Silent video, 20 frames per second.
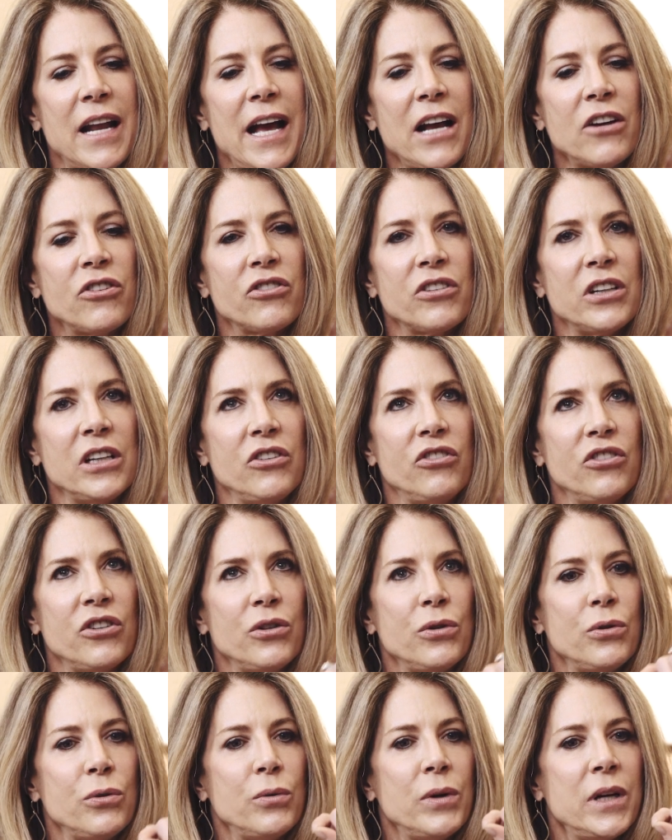actually
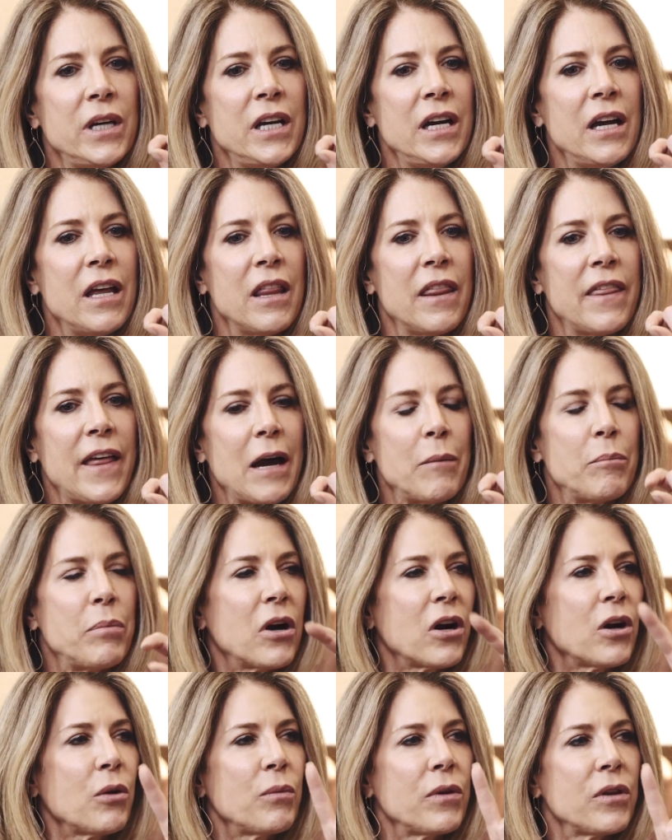do that
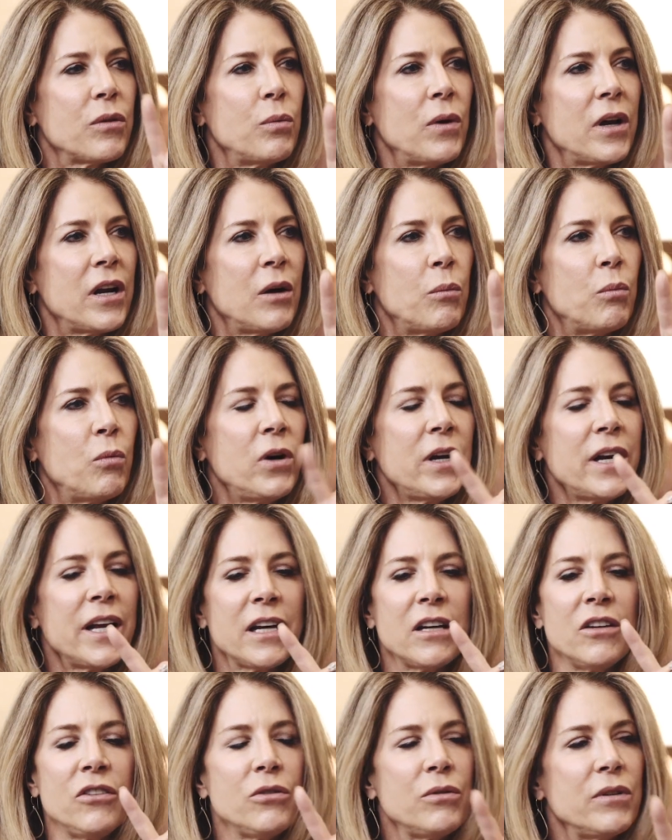part with one-on-one. I
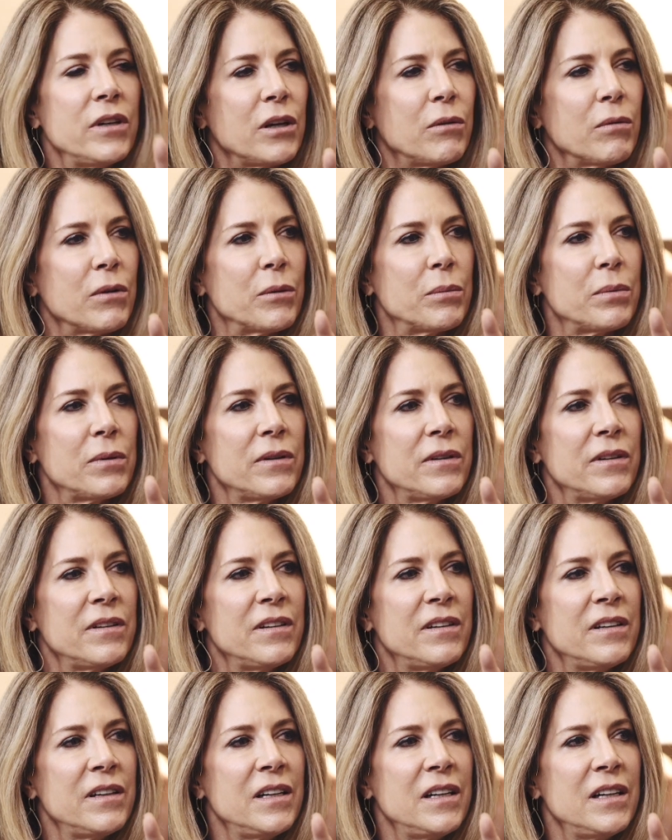could do it in a group.
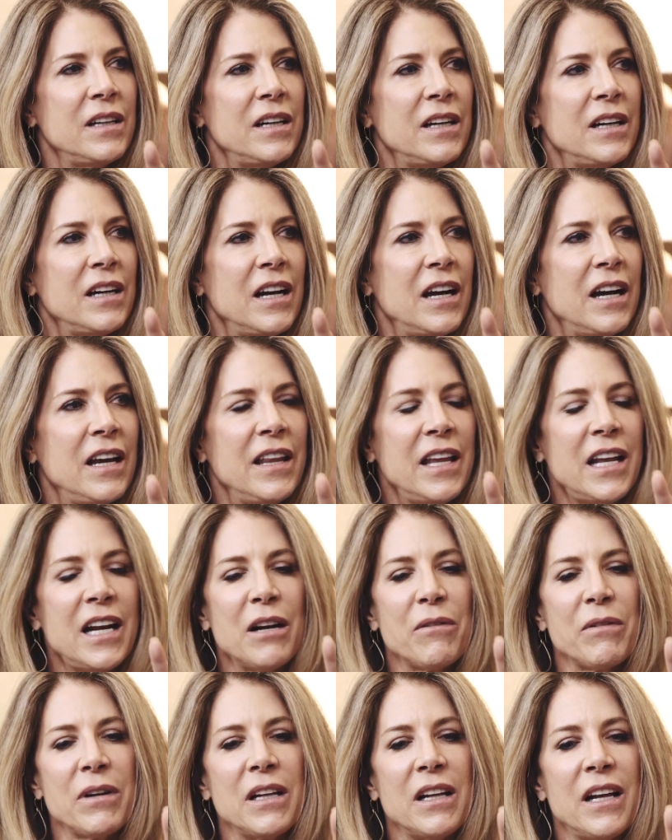And then
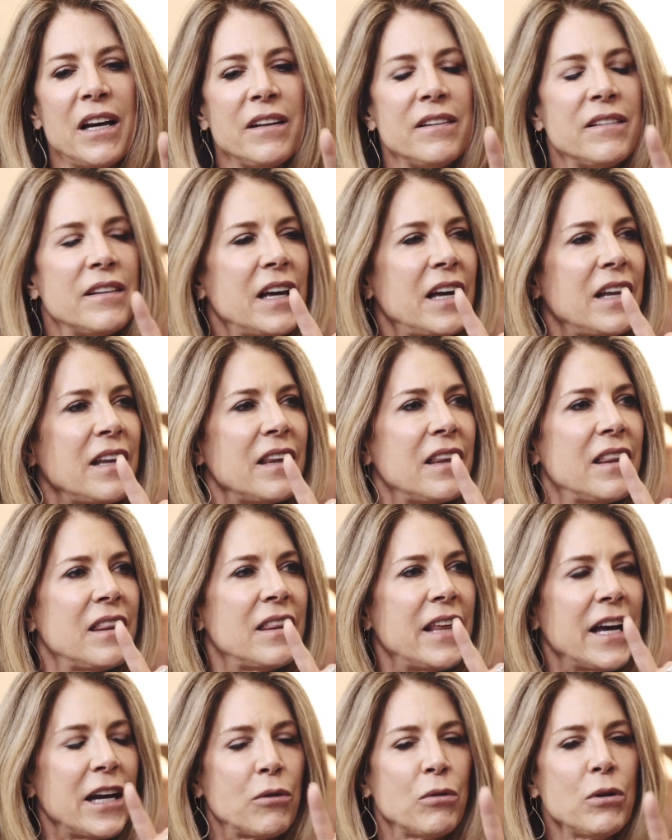I realized that
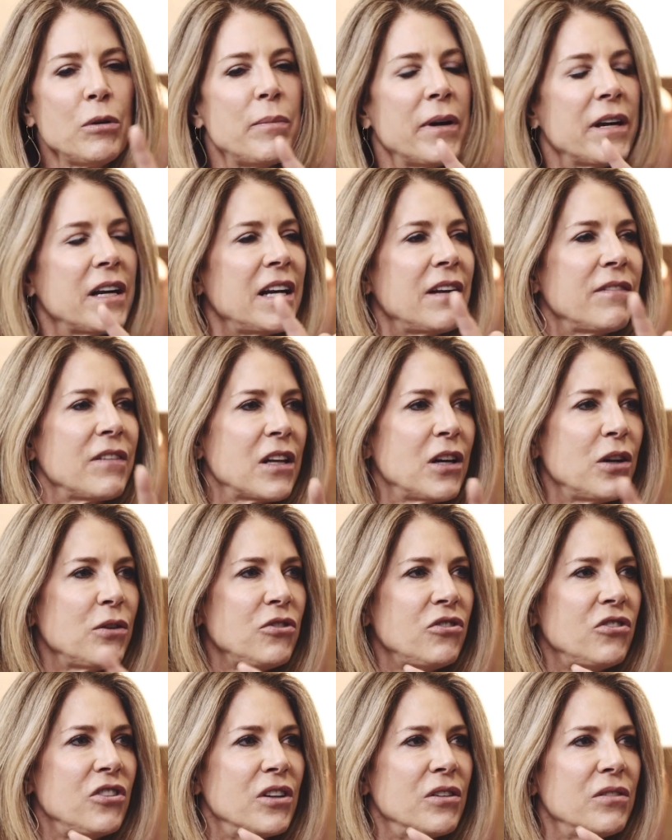group I could have the
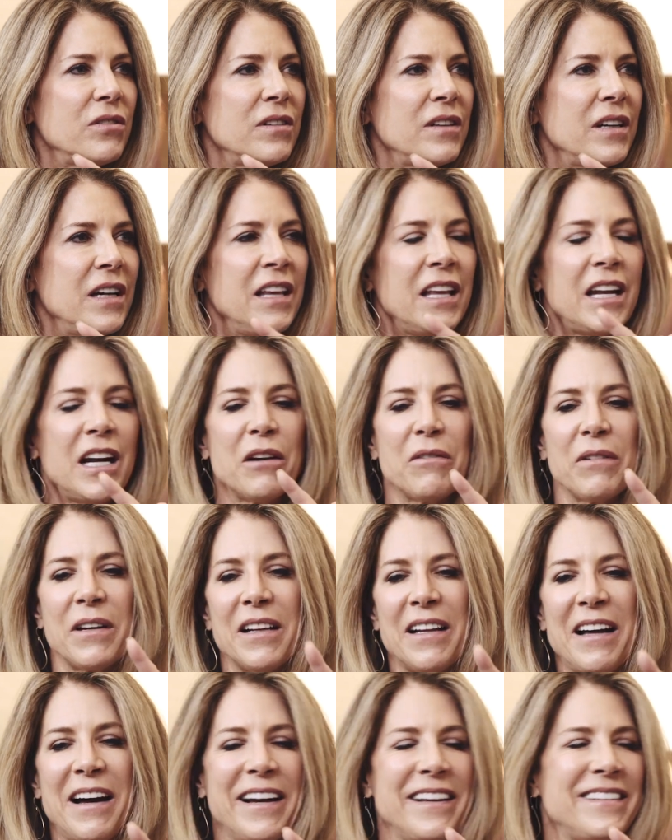coach do. And then I
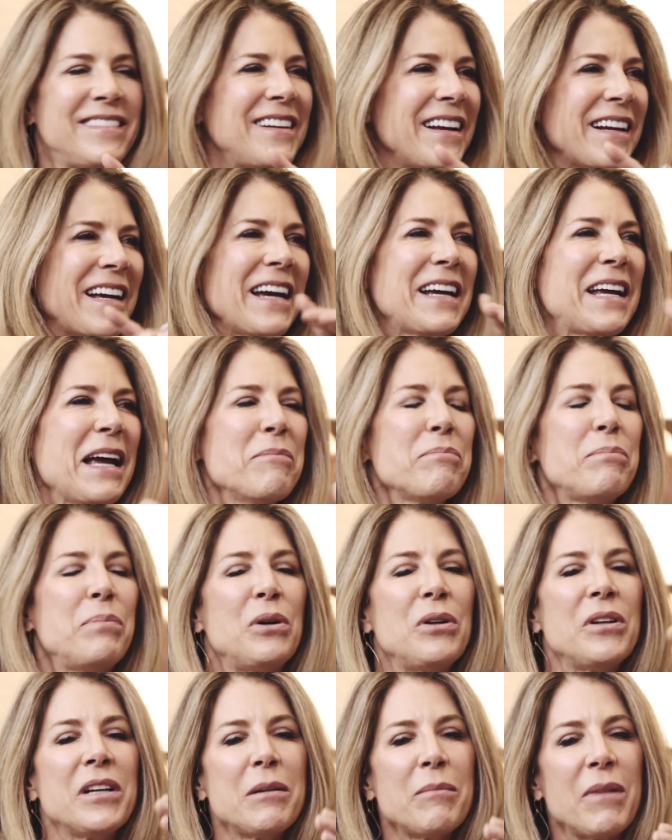realized like I kept
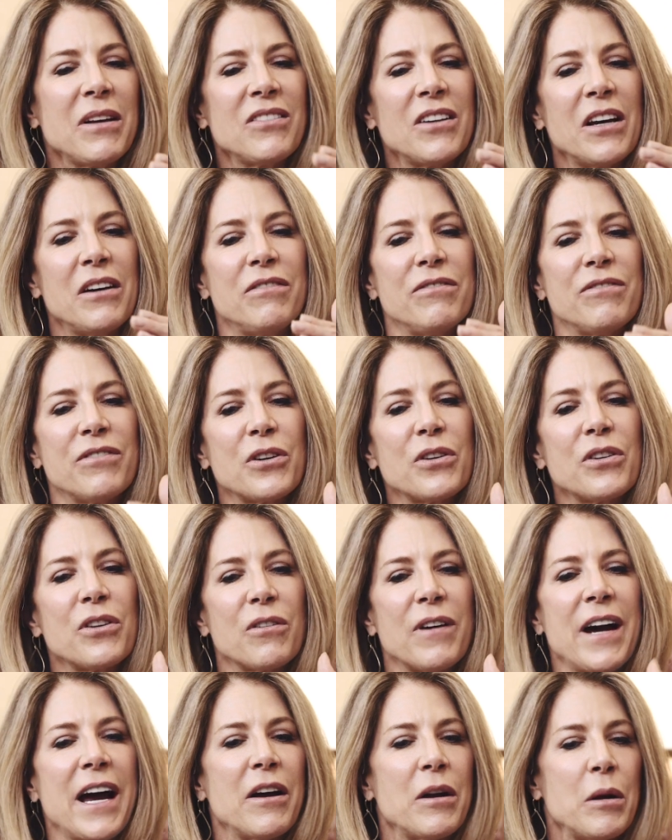pulling myself
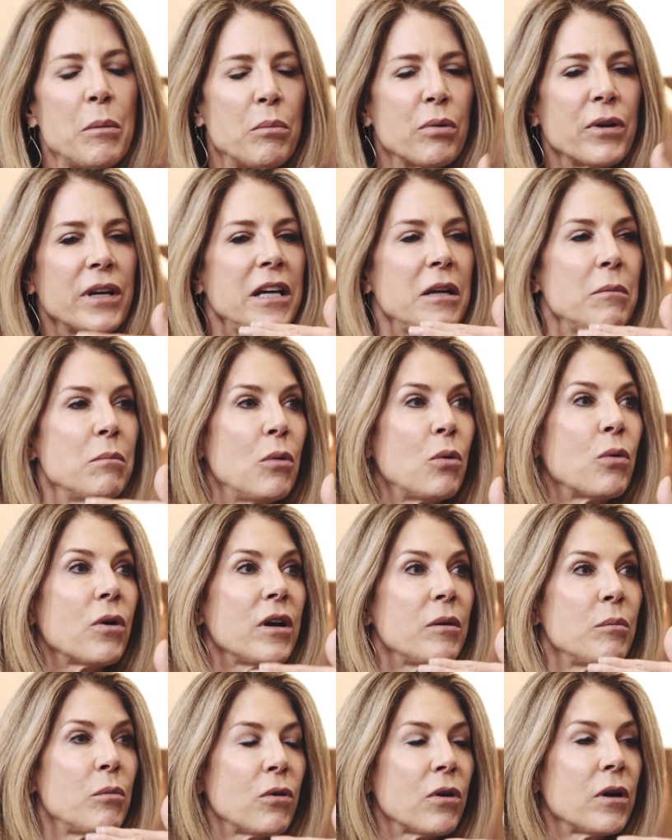further out and bringing more
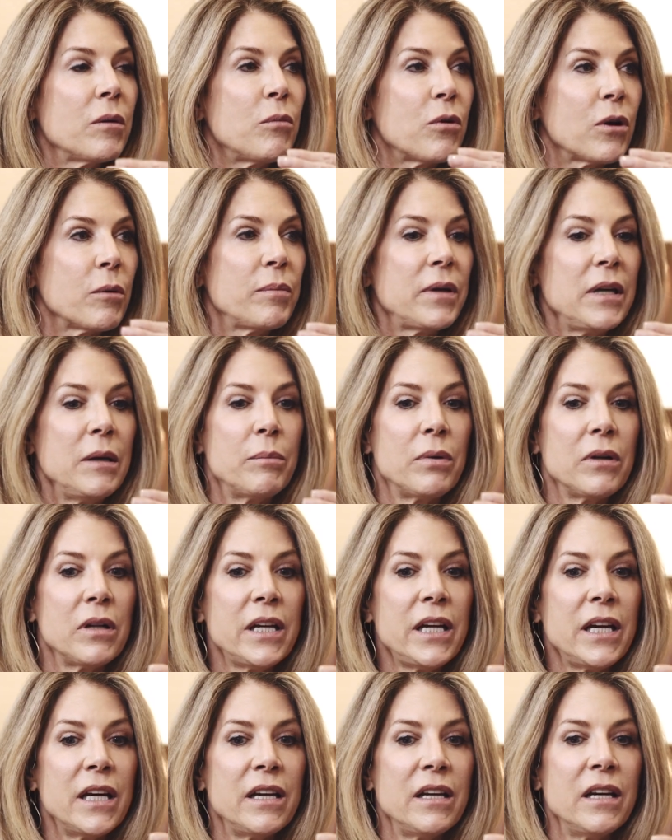and more and more people
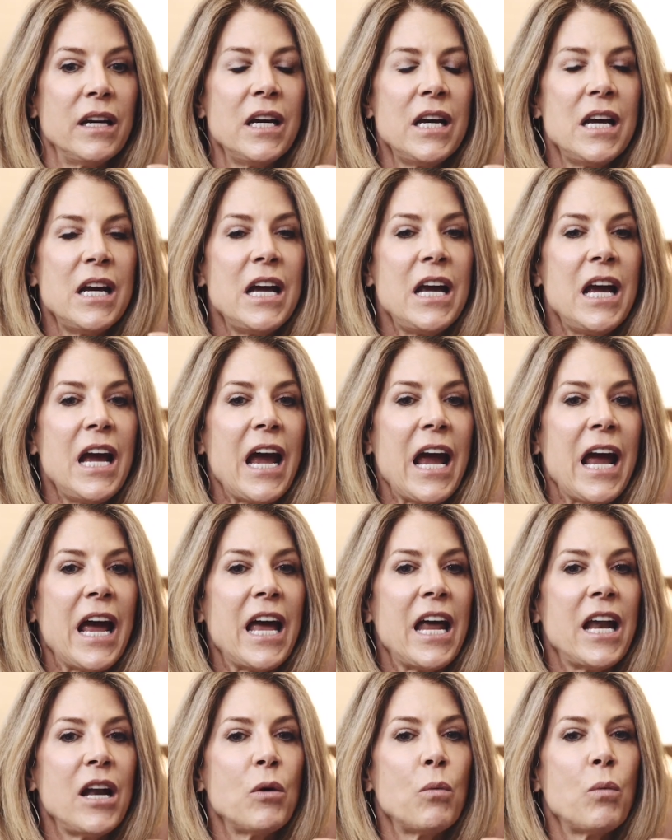in.
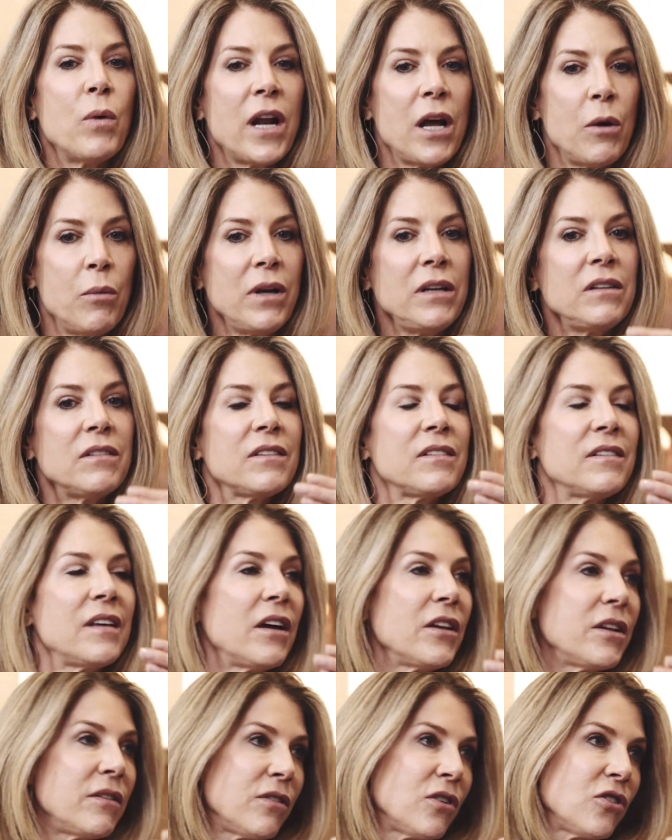And when I went to
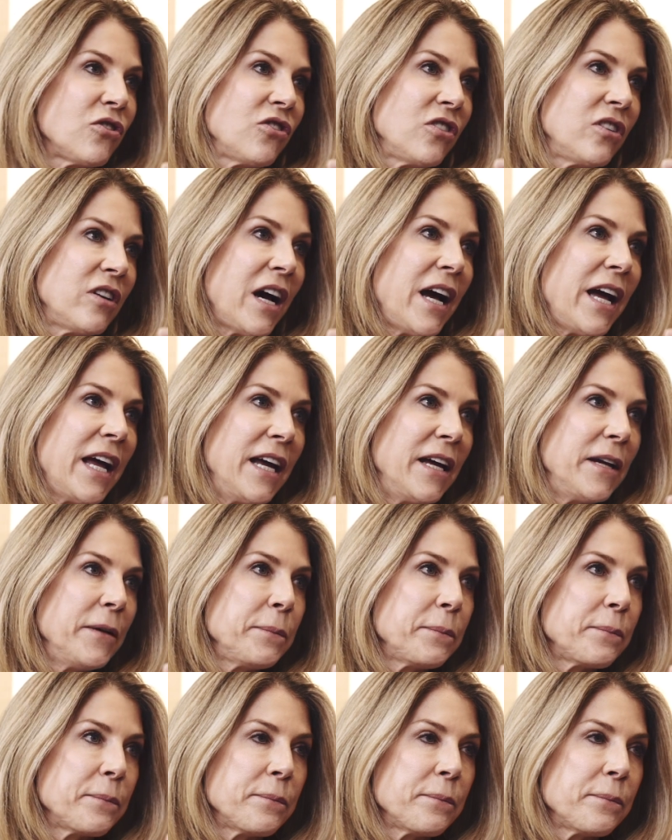sell the Virgin Diet,